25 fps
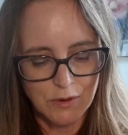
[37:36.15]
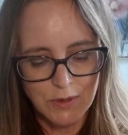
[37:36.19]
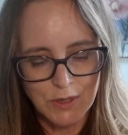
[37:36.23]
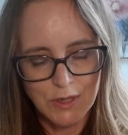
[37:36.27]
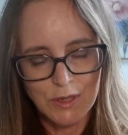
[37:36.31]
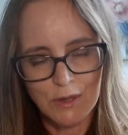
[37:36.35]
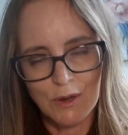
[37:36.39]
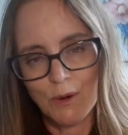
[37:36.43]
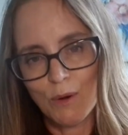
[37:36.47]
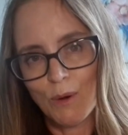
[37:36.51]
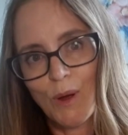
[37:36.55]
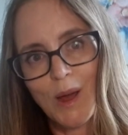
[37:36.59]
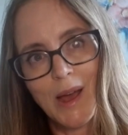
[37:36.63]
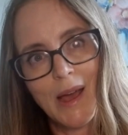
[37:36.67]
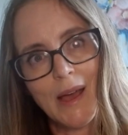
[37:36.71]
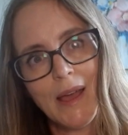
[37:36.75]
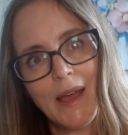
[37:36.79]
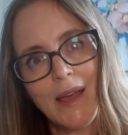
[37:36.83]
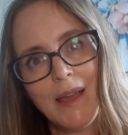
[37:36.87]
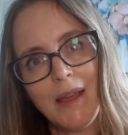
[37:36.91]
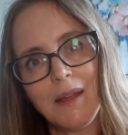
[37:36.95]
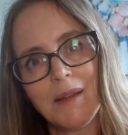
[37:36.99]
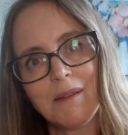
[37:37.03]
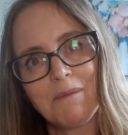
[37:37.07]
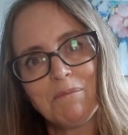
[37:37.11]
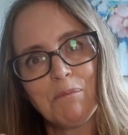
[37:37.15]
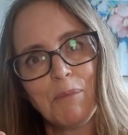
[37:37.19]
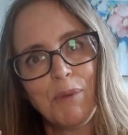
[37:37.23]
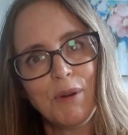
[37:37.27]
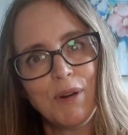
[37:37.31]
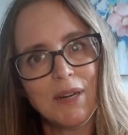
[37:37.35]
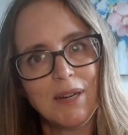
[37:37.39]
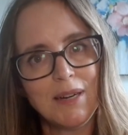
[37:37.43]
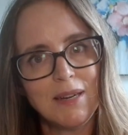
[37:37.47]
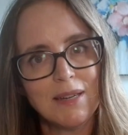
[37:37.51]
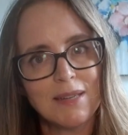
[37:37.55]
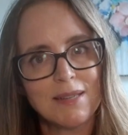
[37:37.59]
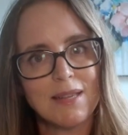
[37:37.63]
So I put
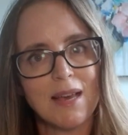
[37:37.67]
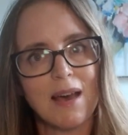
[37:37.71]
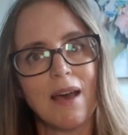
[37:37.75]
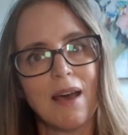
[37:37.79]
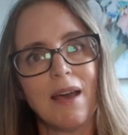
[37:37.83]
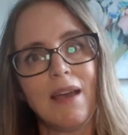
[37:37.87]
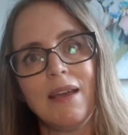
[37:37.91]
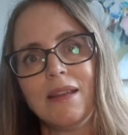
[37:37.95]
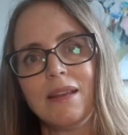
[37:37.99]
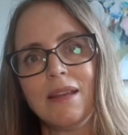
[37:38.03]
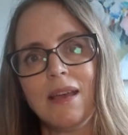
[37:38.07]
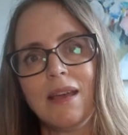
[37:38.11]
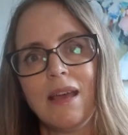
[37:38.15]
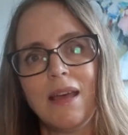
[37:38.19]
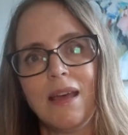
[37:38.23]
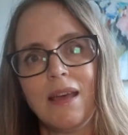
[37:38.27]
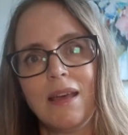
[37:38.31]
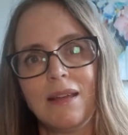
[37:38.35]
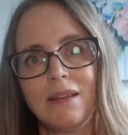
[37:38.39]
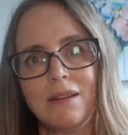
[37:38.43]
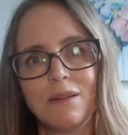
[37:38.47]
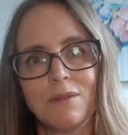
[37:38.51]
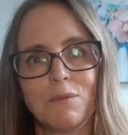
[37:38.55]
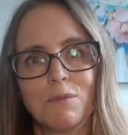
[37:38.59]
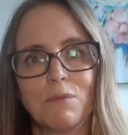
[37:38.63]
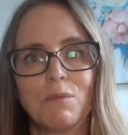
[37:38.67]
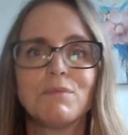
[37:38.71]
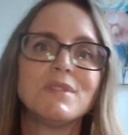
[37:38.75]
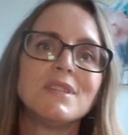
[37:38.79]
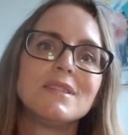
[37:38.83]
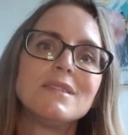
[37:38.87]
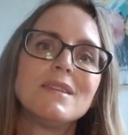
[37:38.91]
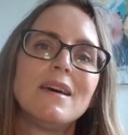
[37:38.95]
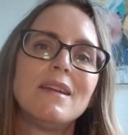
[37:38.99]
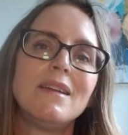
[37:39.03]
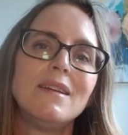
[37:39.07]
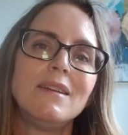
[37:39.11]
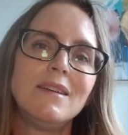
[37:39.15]
it aside and
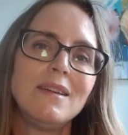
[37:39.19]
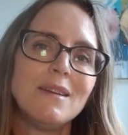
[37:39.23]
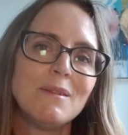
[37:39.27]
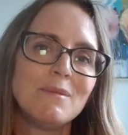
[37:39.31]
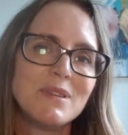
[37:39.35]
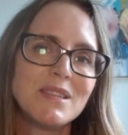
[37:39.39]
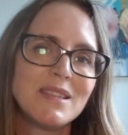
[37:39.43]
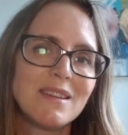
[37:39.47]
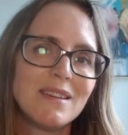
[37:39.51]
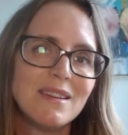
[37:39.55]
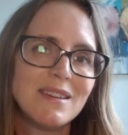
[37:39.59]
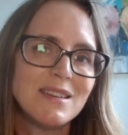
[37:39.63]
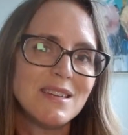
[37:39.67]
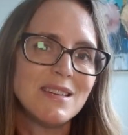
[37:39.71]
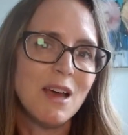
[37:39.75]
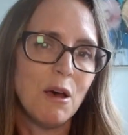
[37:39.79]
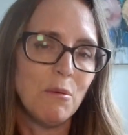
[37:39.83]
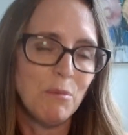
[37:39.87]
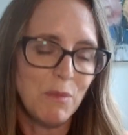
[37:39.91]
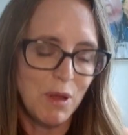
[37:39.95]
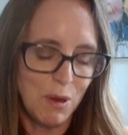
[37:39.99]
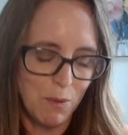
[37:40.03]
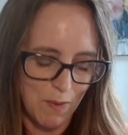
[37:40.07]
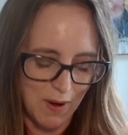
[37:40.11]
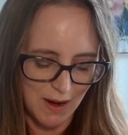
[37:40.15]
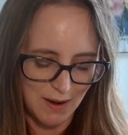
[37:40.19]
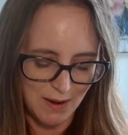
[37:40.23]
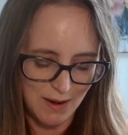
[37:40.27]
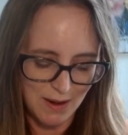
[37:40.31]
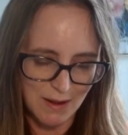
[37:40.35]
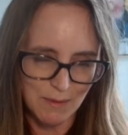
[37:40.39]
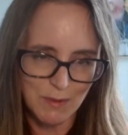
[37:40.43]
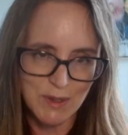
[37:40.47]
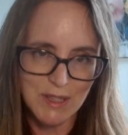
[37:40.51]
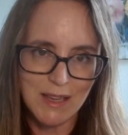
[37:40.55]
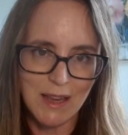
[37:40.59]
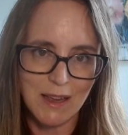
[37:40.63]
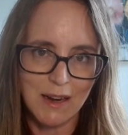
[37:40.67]
decided it was going to tell me when
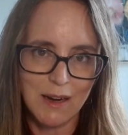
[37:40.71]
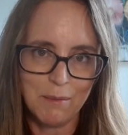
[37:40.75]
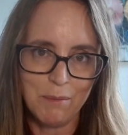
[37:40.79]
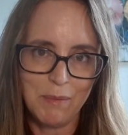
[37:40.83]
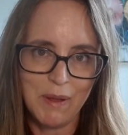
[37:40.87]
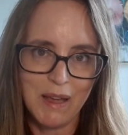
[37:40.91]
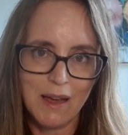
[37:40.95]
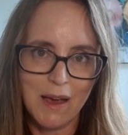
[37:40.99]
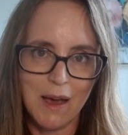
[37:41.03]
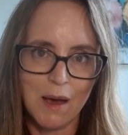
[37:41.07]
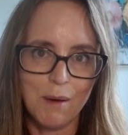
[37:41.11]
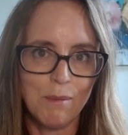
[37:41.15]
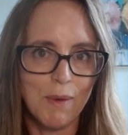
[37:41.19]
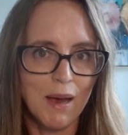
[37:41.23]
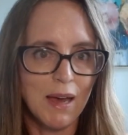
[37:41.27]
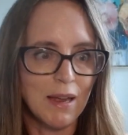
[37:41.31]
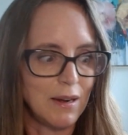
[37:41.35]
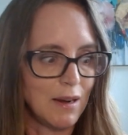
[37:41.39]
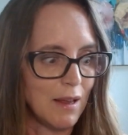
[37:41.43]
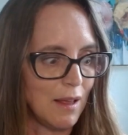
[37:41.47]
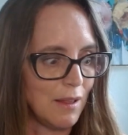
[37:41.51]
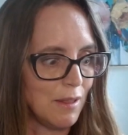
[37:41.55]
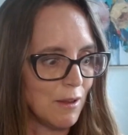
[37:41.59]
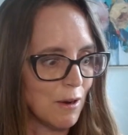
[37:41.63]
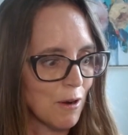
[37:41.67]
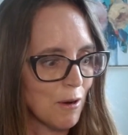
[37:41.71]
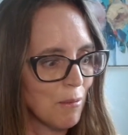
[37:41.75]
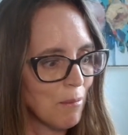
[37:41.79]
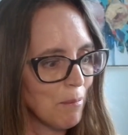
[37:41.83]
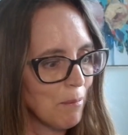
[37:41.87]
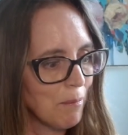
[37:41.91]
it was going to become another